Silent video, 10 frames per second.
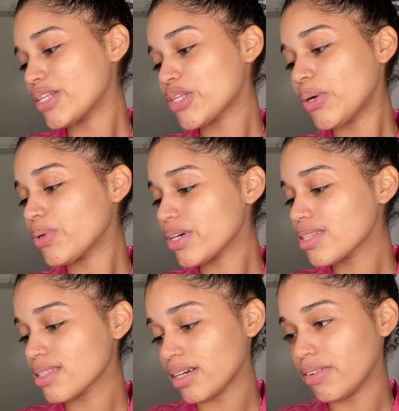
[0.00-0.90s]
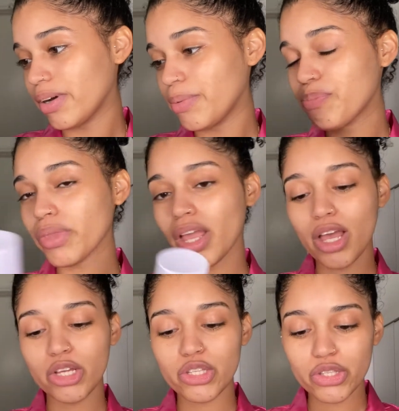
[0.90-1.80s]
Toner Serum.
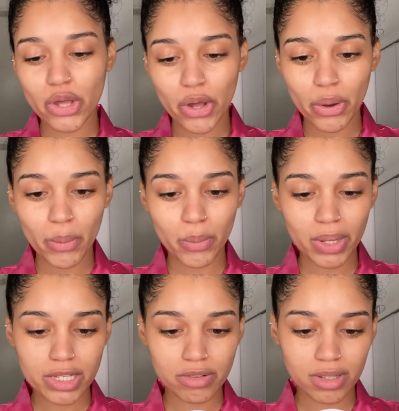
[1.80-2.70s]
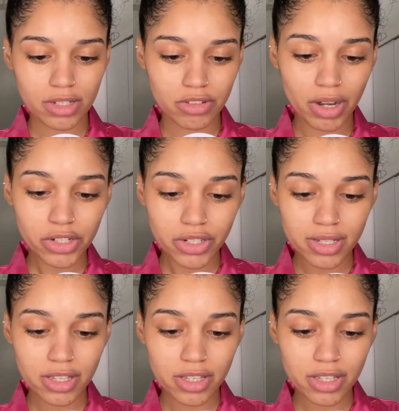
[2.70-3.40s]
So let's read the directions.